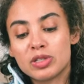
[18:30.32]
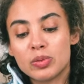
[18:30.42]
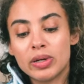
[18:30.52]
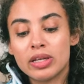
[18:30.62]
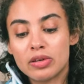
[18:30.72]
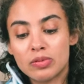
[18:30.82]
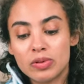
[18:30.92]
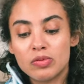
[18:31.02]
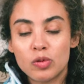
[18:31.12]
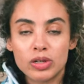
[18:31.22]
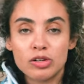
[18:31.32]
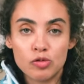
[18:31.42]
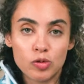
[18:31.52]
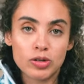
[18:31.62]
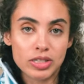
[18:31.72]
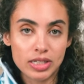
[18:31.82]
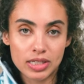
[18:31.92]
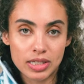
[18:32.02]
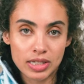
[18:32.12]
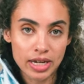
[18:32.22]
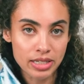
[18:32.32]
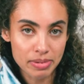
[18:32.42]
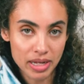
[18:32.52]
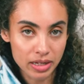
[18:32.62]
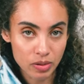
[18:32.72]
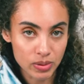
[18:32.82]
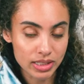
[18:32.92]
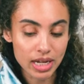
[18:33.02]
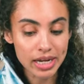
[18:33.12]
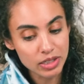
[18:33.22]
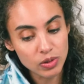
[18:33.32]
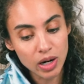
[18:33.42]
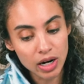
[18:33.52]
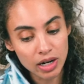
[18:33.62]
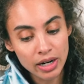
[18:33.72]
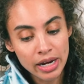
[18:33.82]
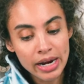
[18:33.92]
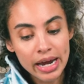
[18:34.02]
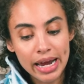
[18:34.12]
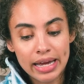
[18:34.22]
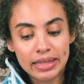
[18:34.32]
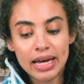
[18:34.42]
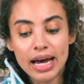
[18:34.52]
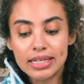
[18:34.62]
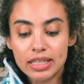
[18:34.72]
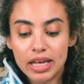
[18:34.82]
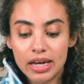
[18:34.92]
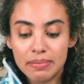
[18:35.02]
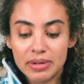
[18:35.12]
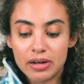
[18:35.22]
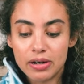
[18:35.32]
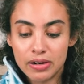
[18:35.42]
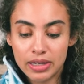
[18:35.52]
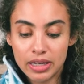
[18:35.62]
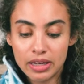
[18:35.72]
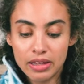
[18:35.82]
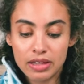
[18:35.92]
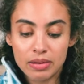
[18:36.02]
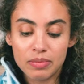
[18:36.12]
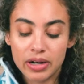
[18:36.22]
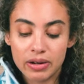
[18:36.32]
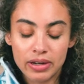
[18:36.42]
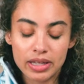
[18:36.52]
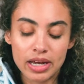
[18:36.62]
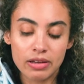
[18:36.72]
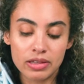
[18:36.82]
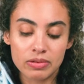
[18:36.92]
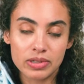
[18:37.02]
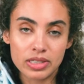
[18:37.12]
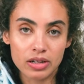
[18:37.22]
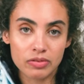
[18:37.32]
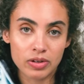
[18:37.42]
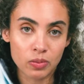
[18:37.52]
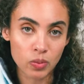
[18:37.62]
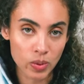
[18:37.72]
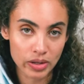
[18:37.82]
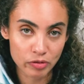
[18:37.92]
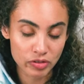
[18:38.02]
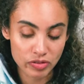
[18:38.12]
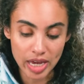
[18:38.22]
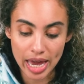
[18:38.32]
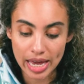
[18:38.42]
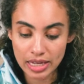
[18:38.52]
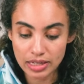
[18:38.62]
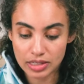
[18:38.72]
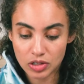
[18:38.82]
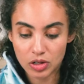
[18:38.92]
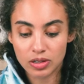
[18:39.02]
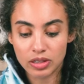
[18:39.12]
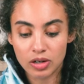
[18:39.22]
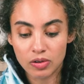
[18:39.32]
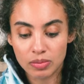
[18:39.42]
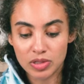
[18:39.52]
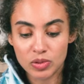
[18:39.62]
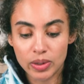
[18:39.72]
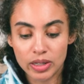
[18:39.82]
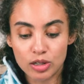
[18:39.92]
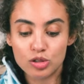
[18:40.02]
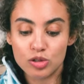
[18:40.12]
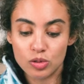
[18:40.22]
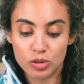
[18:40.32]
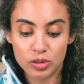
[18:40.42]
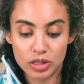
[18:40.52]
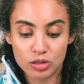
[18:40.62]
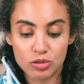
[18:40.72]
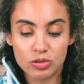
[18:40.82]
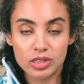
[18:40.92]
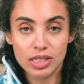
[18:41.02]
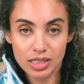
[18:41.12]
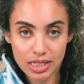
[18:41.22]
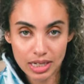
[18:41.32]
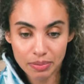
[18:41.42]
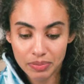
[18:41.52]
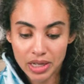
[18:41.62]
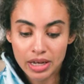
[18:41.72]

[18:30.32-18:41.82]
between $340 to $460, again, depending on what size you are. And the Ice Climb hoodie that I'm wearing right now that retailed for $158 is currently going between $230 and $260.